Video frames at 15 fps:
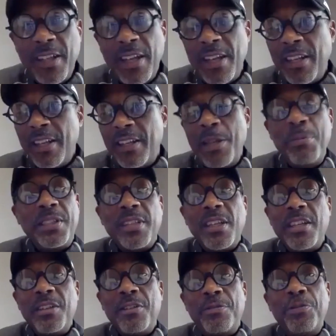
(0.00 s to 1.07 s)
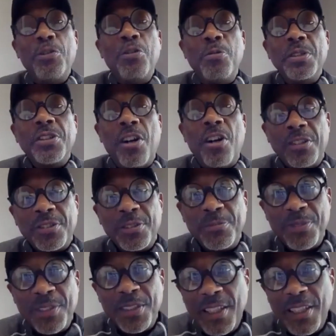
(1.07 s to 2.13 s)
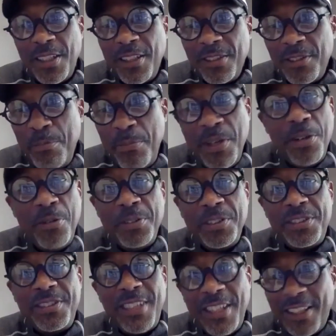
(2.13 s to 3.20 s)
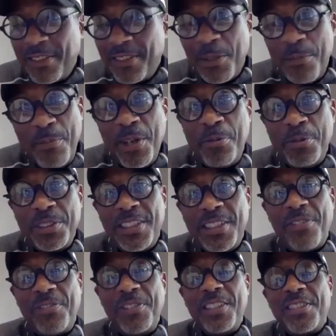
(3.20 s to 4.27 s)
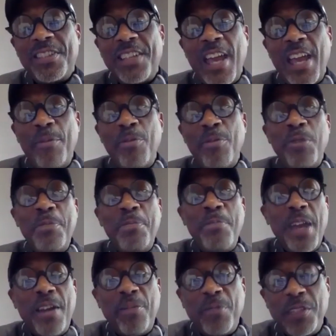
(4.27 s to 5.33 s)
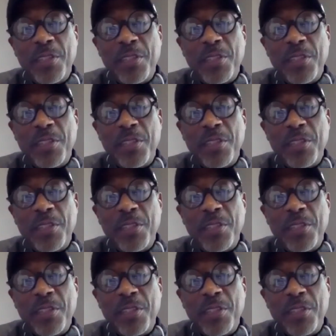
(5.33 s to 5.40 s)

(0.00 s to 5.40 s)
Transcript: And let me tell you, the food was awesome. The meal was The meal was definitely slamming. We met. We